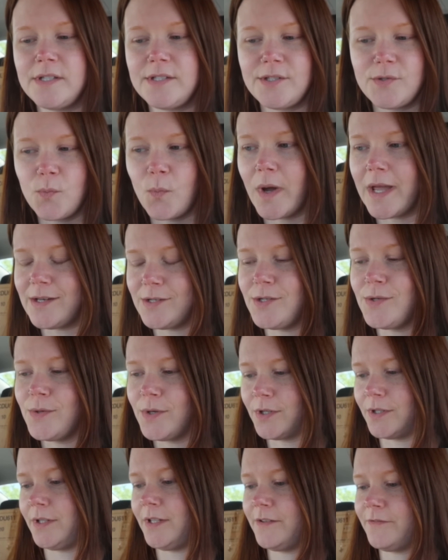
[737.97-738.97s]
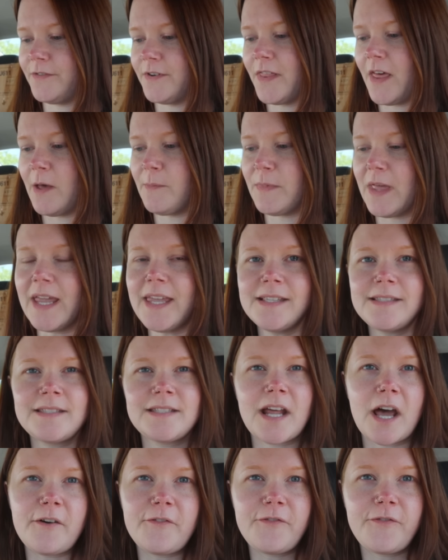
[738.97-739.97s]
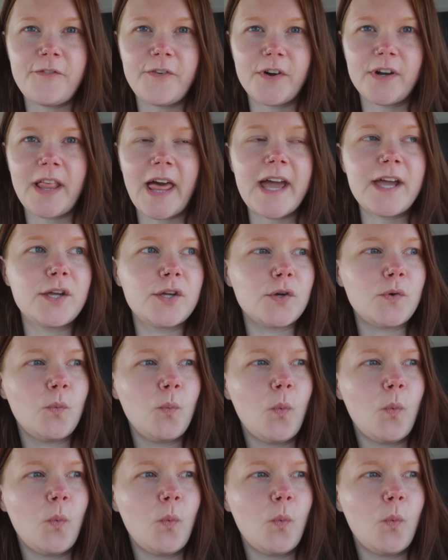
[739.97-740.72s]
It's way too early for them. They get stuff for like